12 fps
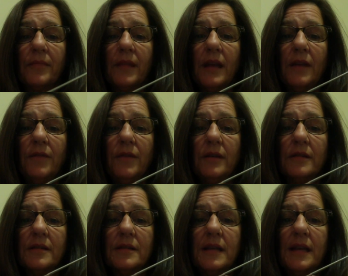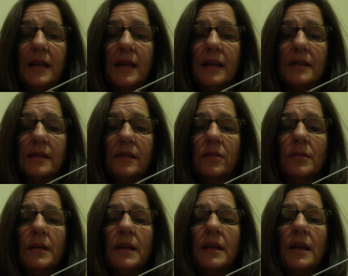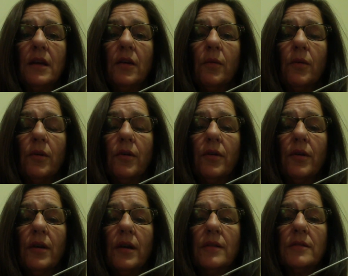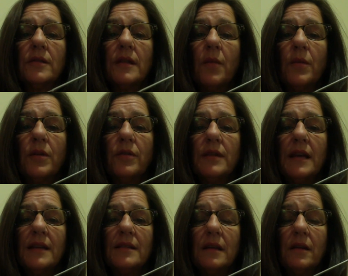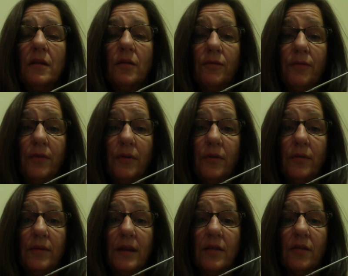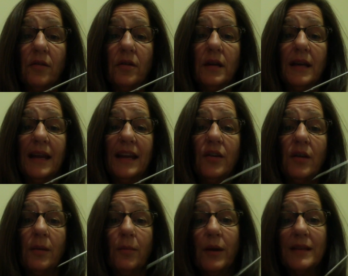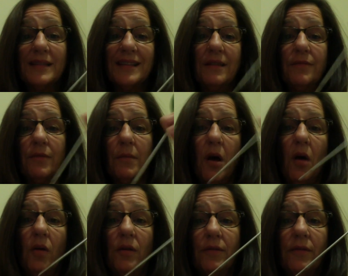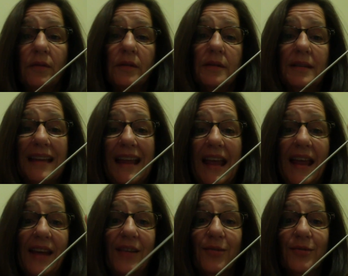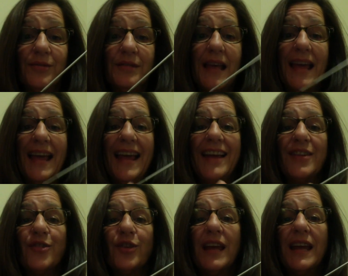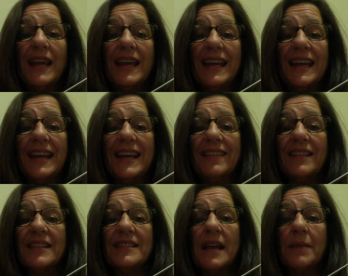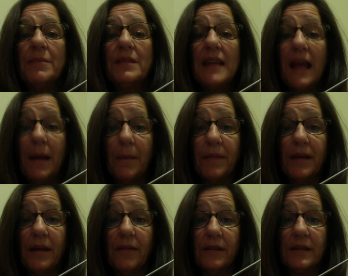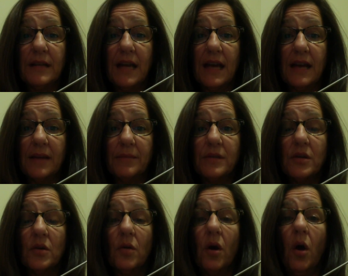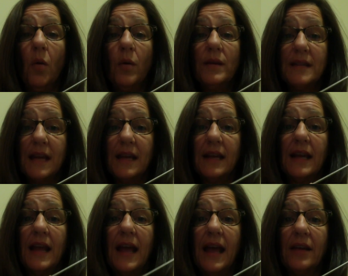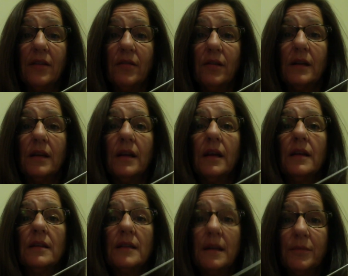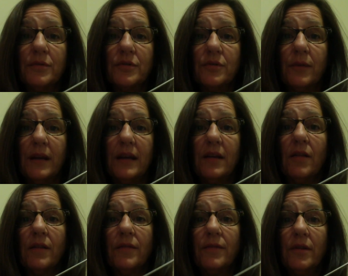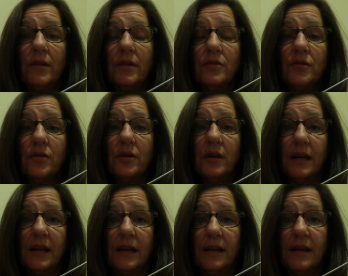And if you can see, it gets a little bit narrower so that when you're testing your food that you're cooking, you can press it in from all different angles and you're getting it in the same depth every time. So you're always getting an accurate temperature read on the food that you're cooking.